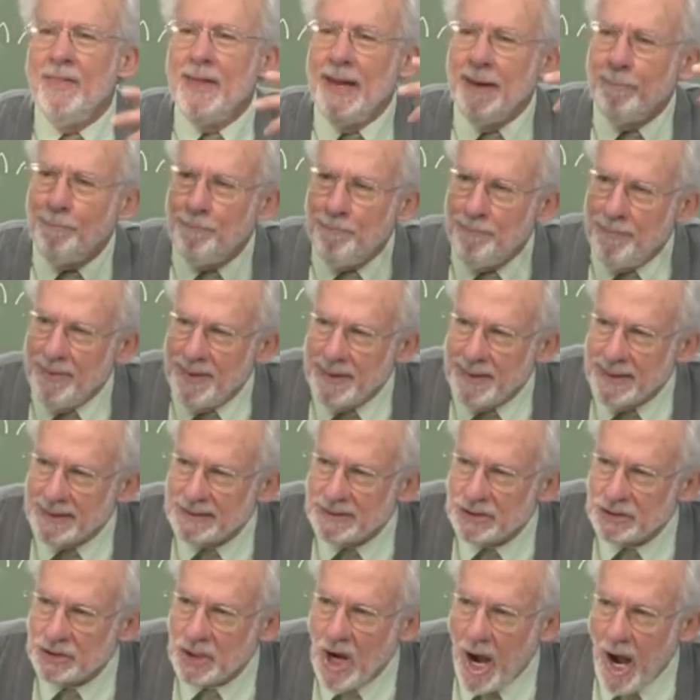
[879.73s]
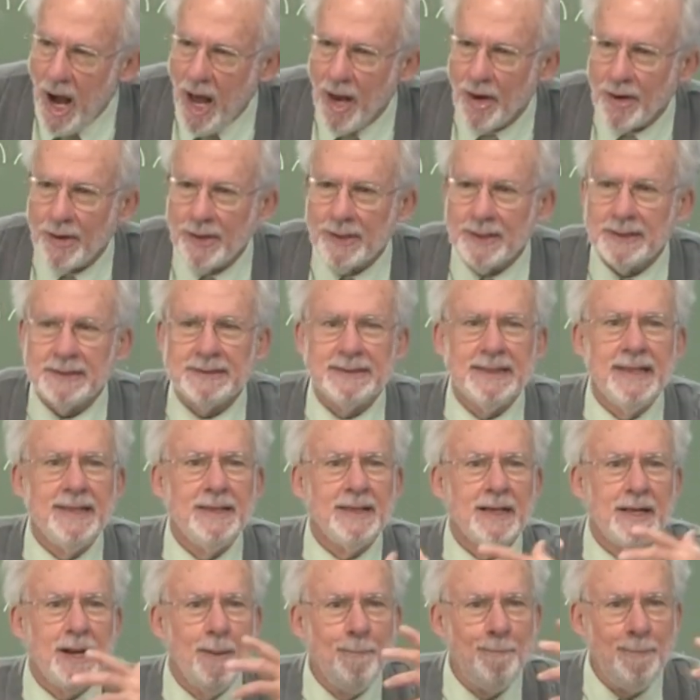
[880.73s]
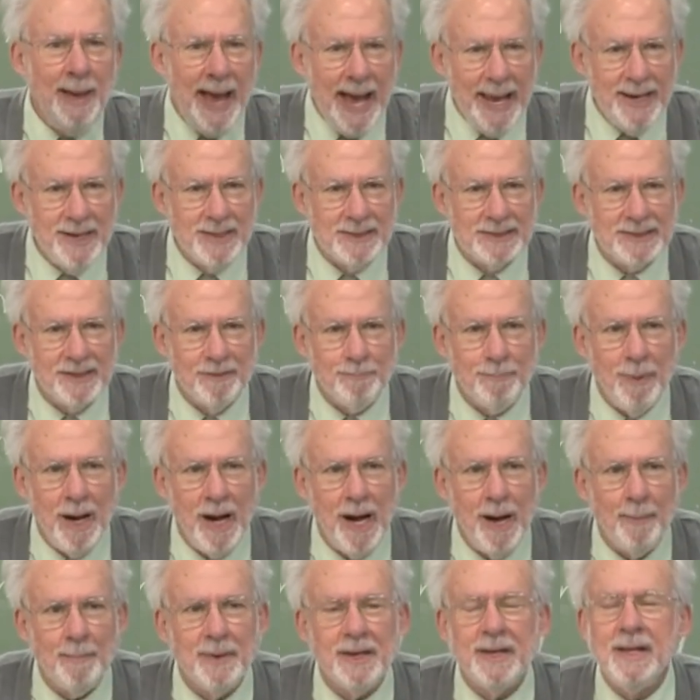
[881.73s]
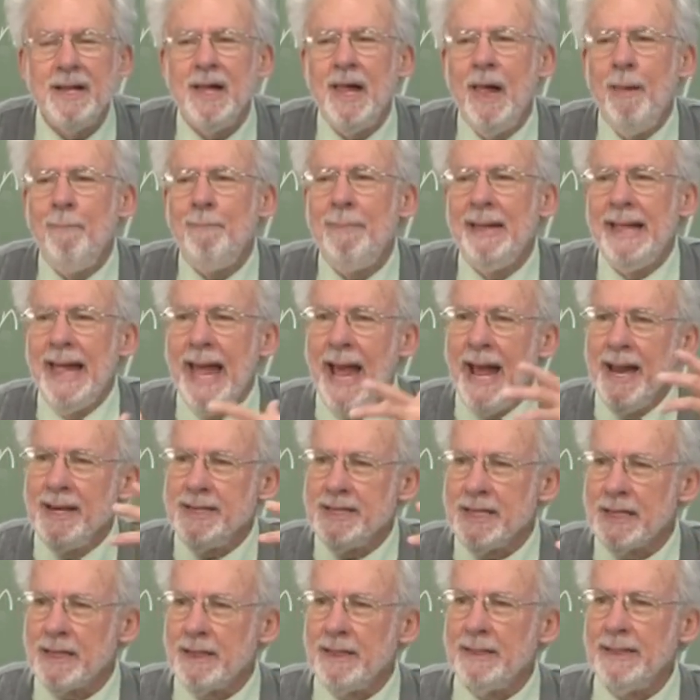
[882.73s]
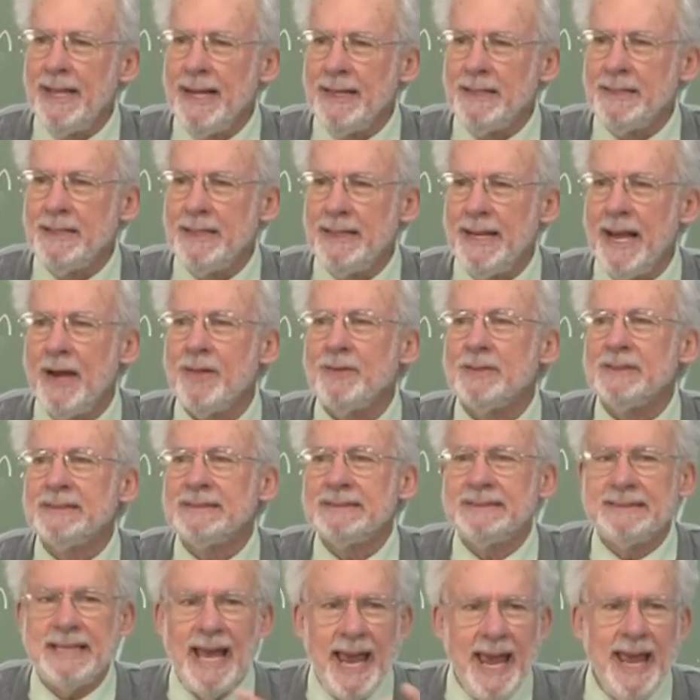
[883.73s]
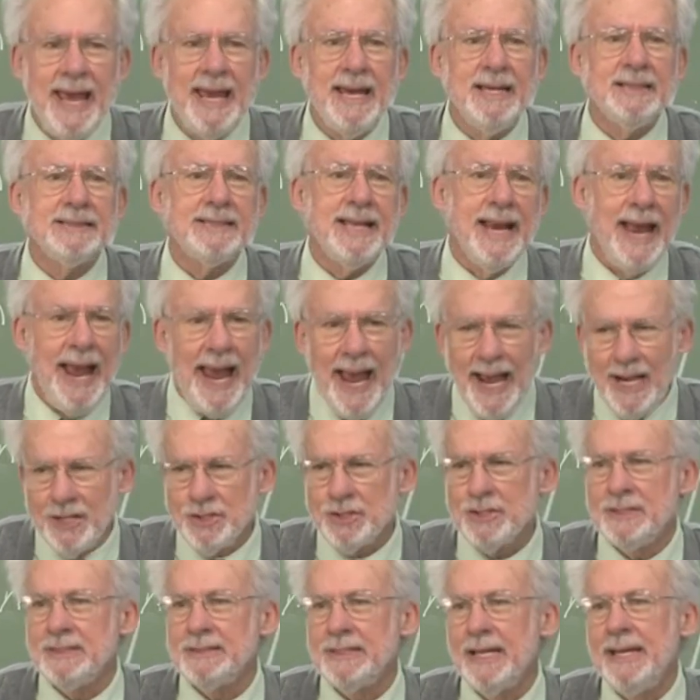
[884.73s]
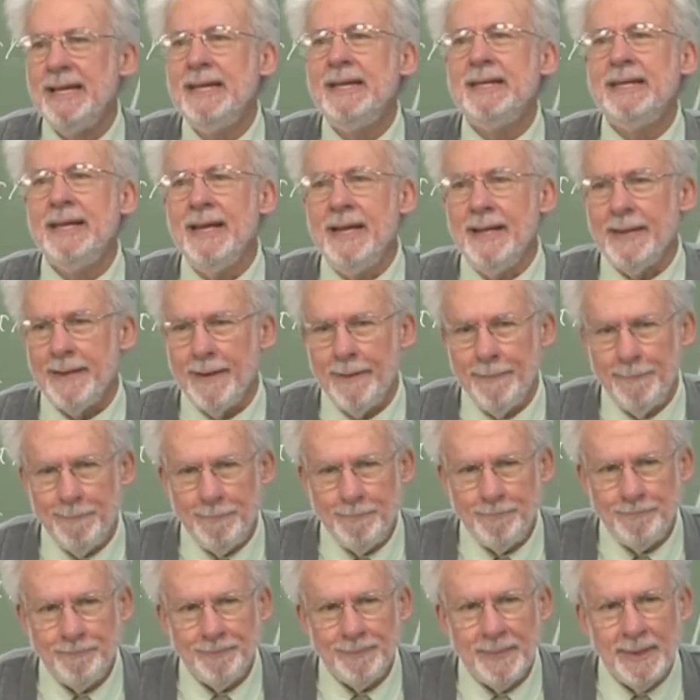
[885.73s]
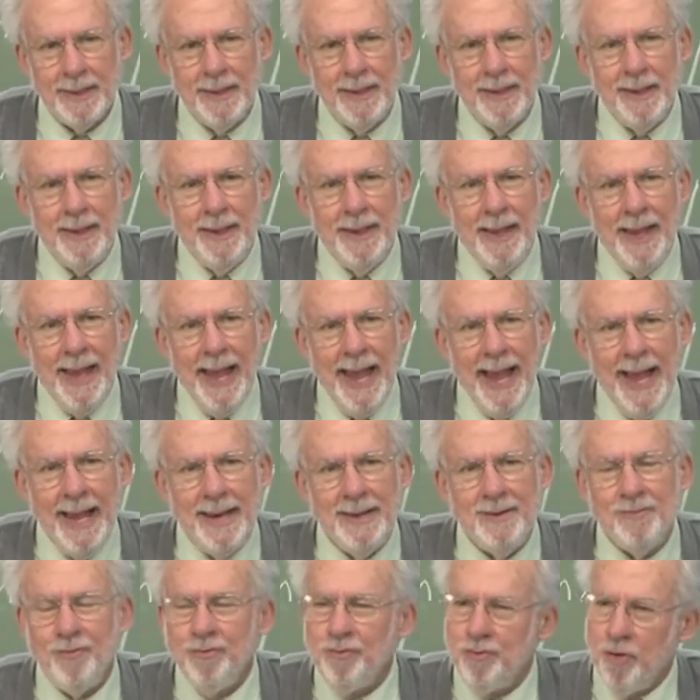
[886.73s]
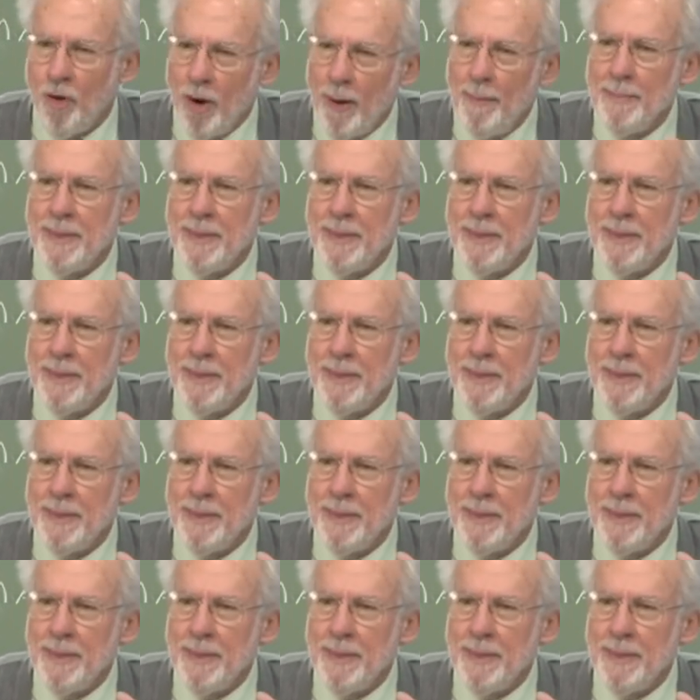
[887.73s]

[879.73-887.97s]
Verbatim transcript: They, the scholars and the companions of Muhammad began to collect together sayings and actions that he did and